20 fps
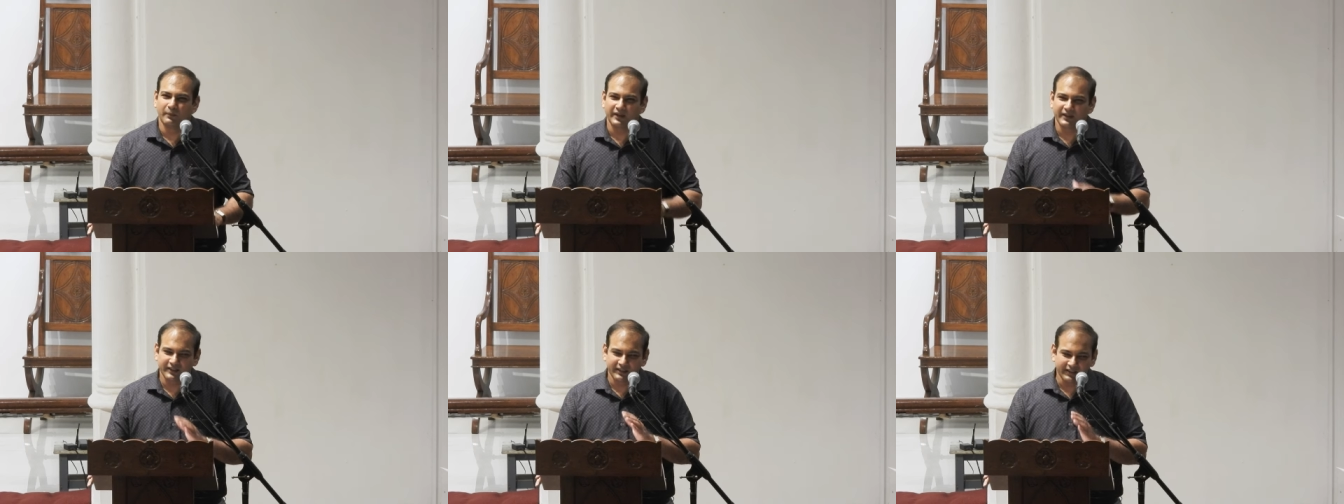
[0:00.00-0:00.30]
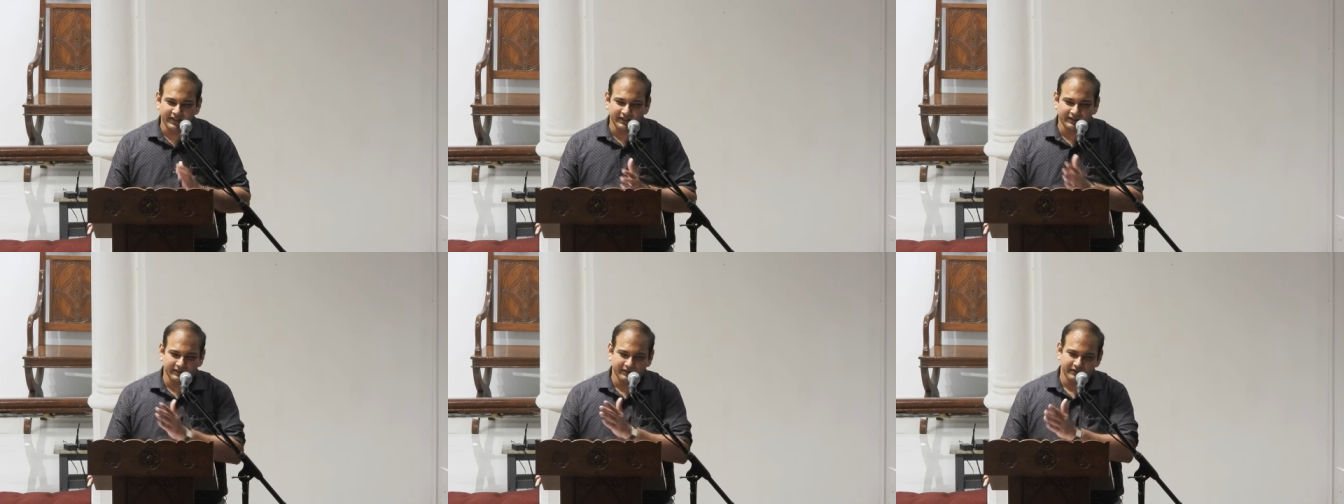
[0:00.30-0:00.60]

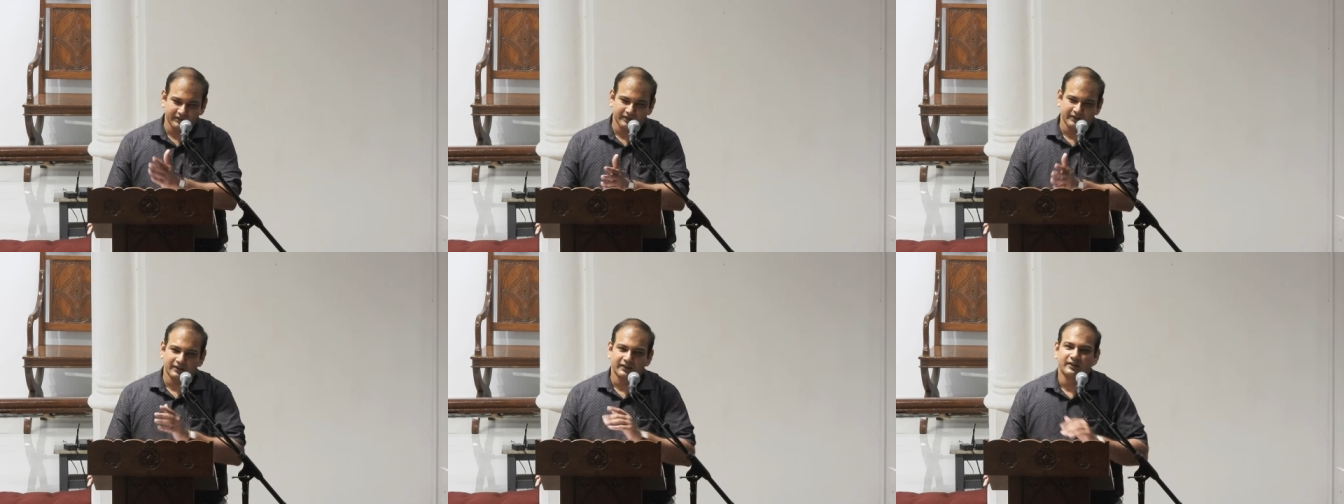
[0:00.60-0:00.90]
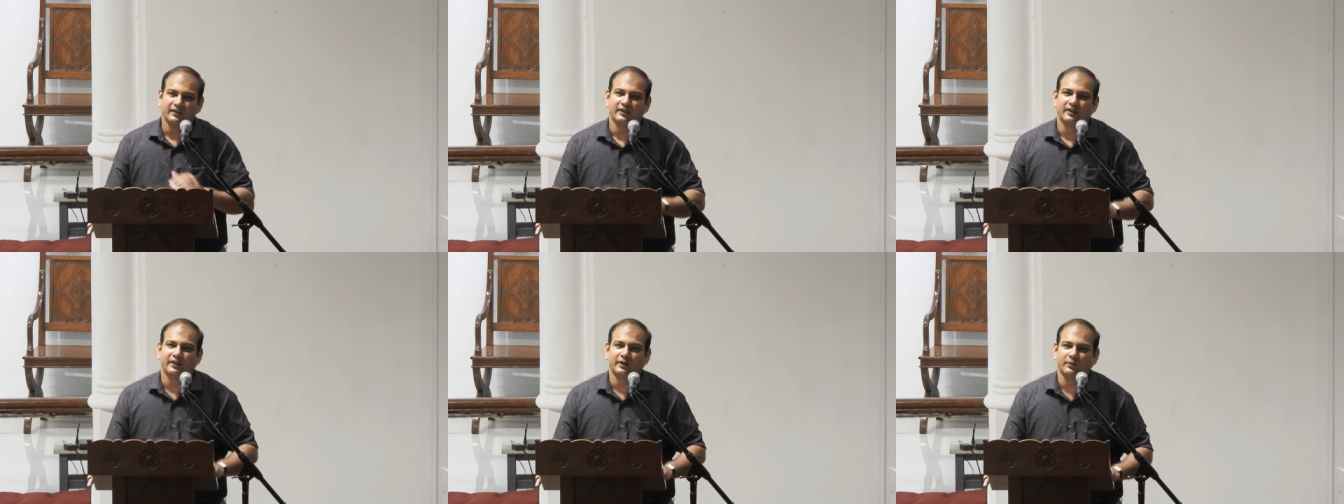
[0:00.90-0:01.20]
but yet
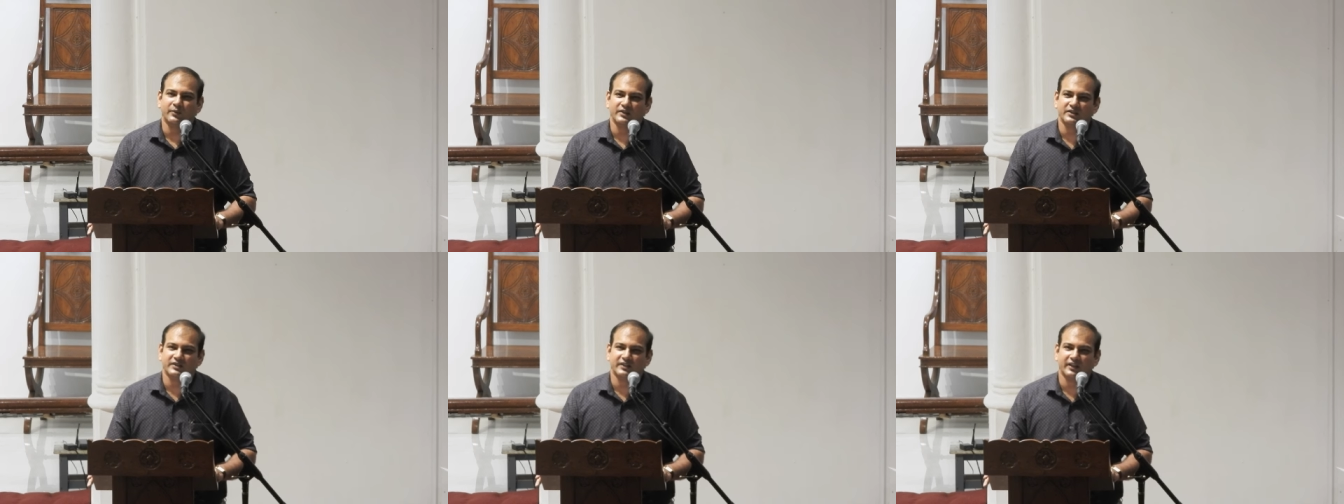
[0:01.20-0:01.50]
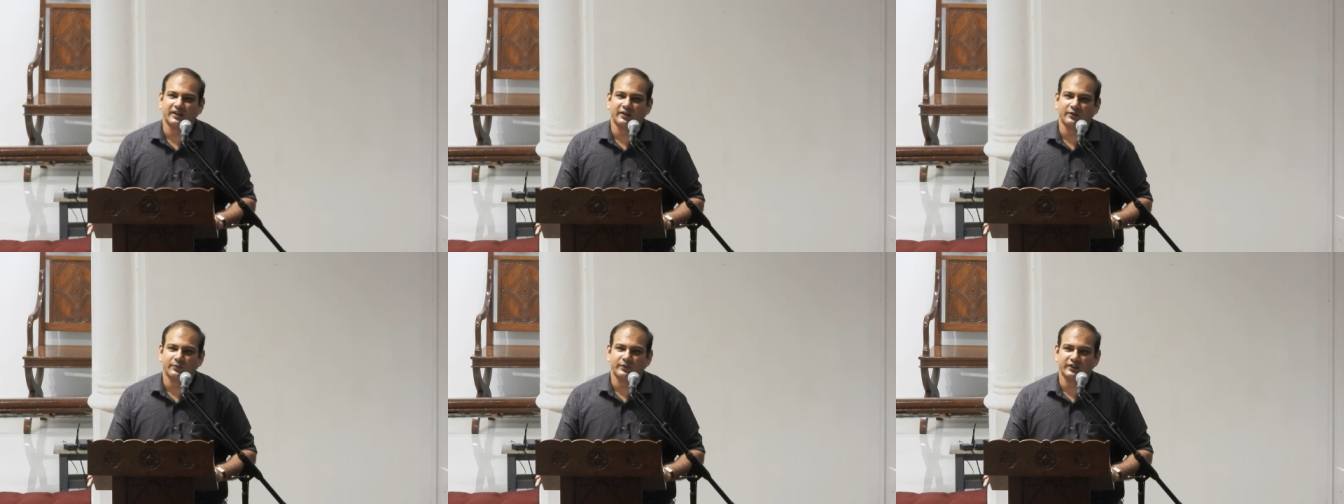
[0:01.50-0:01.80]
he was
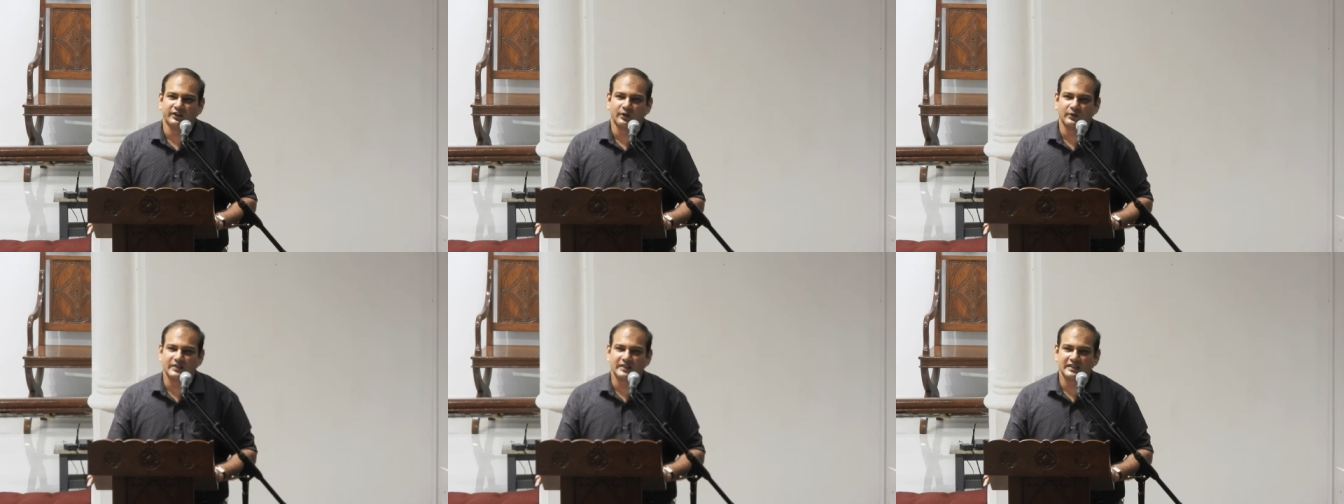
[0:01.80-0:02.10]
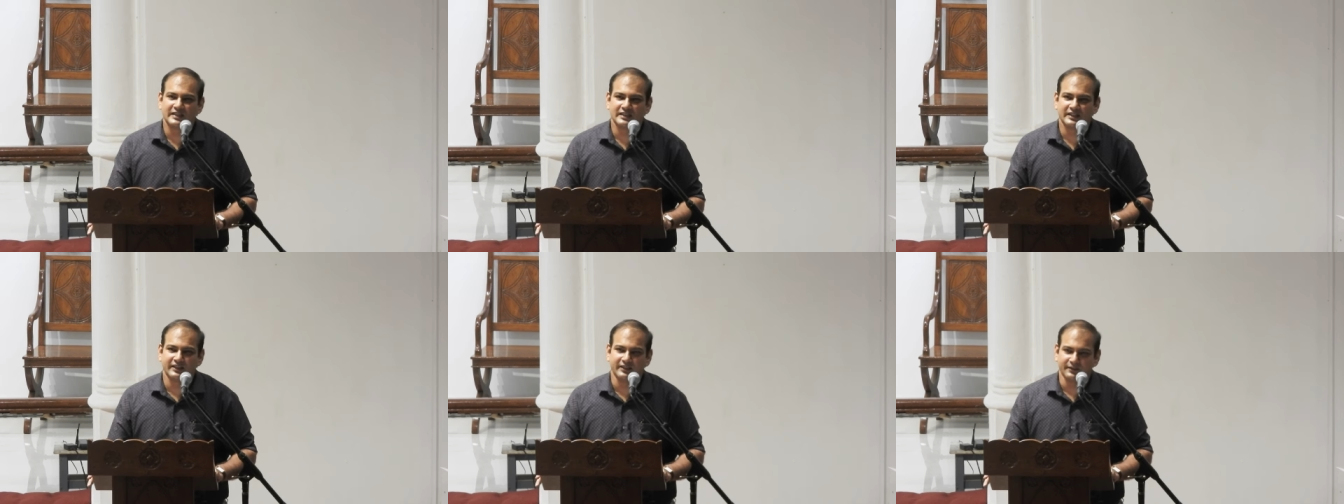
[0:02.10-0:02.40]
there
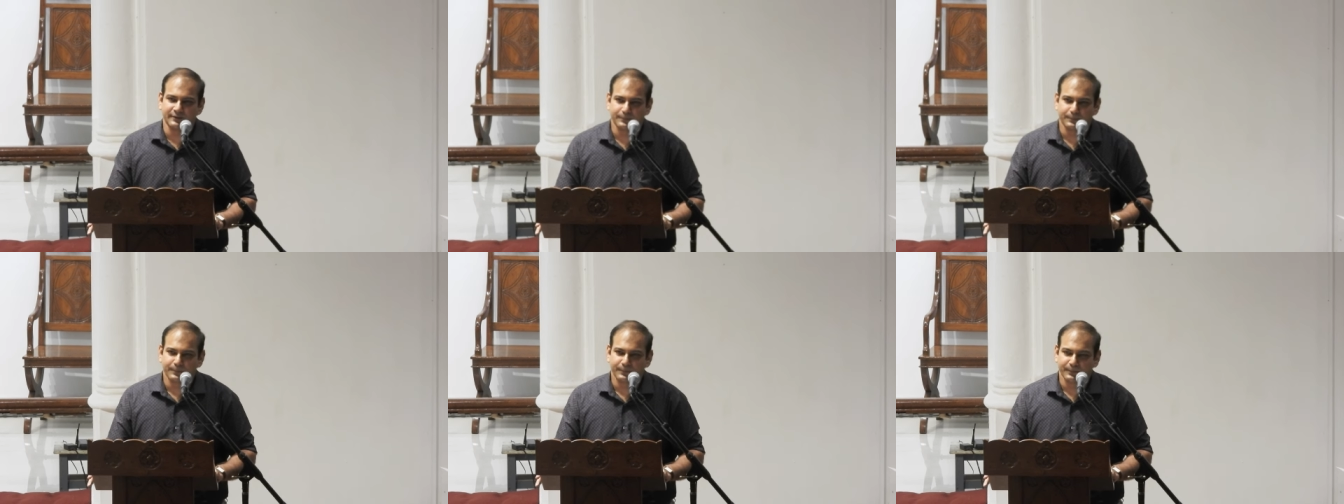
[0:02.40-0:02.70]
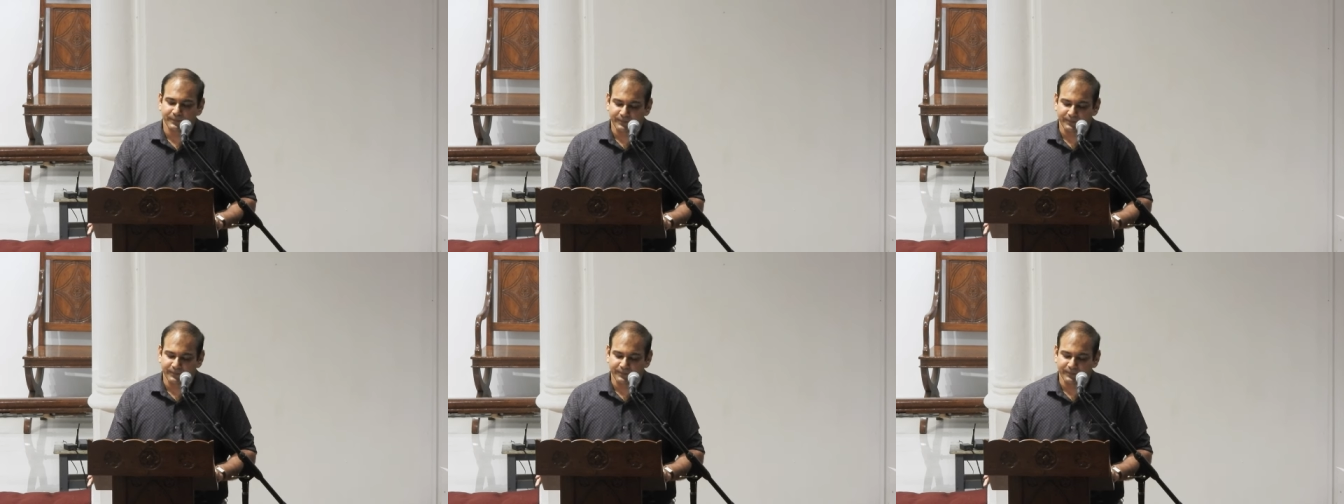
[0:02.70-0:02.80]
without sin.